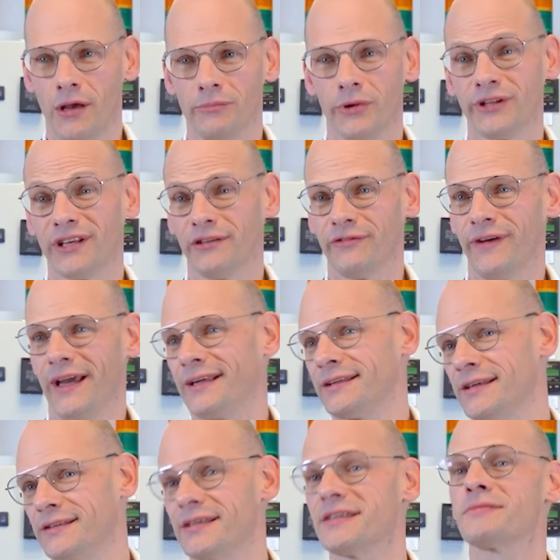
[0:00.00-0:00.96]
but in
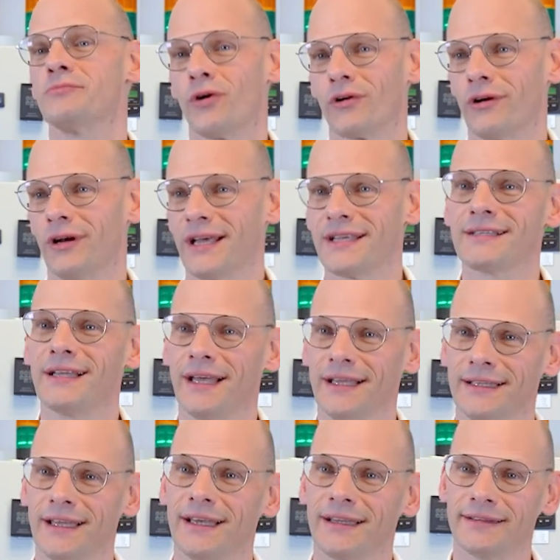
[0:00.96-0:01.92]
fact it is more or less
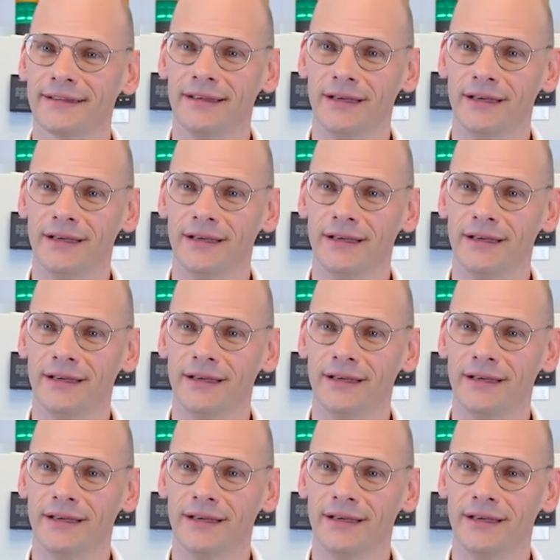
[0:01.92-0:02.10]
like that,